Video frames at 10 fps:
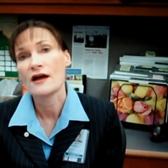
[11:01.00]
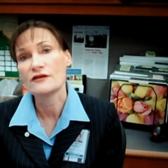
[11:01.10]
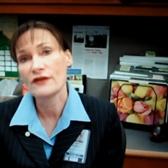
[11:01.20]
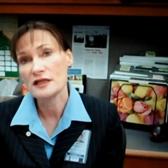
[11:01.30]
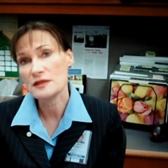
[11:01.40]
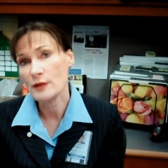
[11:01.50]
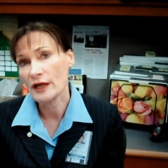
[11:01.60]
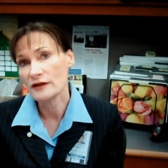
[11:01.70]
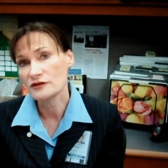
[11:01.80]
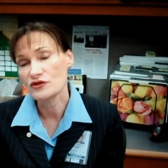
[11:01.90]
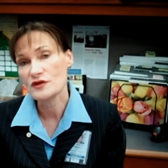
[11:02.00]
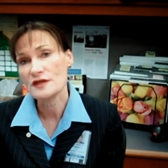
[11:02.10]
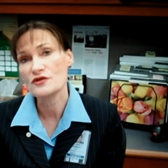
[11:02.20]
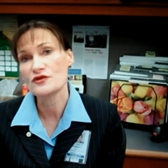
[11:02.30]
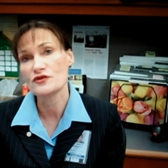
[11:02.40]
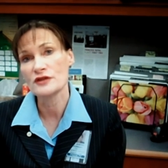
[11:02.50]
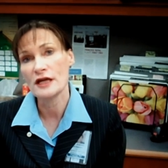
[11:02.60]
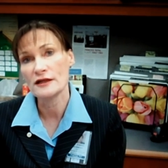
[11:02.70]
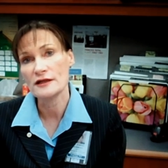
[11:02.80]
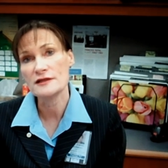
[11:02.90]
advanced biology such as
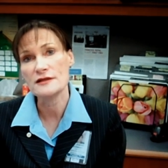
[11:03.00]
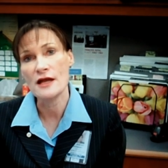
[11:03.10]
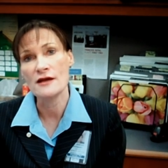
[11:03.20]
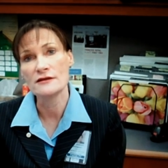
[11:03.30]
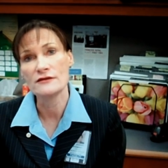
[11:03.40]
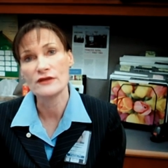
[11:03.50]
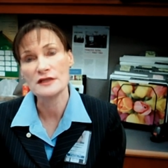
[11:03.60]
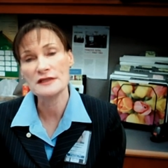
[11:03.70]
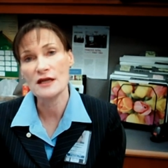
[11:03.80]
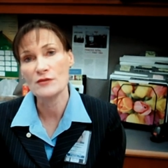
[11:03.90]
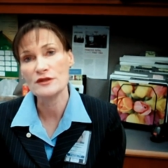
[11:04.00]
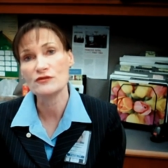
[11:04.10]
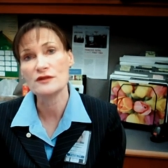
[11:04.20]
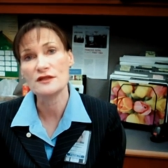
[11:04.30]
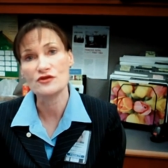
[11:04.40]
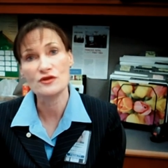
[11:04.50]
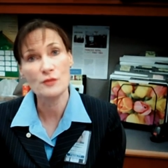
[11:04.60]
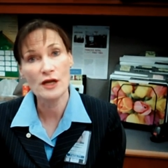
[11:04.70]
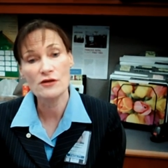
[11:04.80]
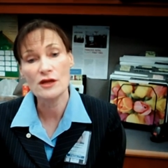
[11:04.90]
genetics, and advanced chemistry such as
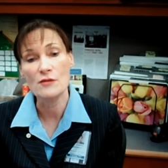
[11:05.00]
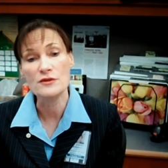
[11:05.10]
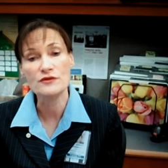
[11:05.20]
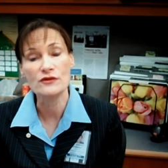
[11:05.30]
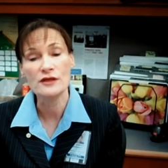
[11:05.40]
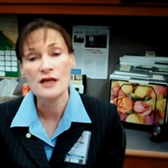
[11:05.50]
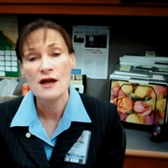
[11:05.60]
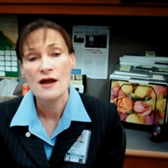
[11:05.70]
biochemistry.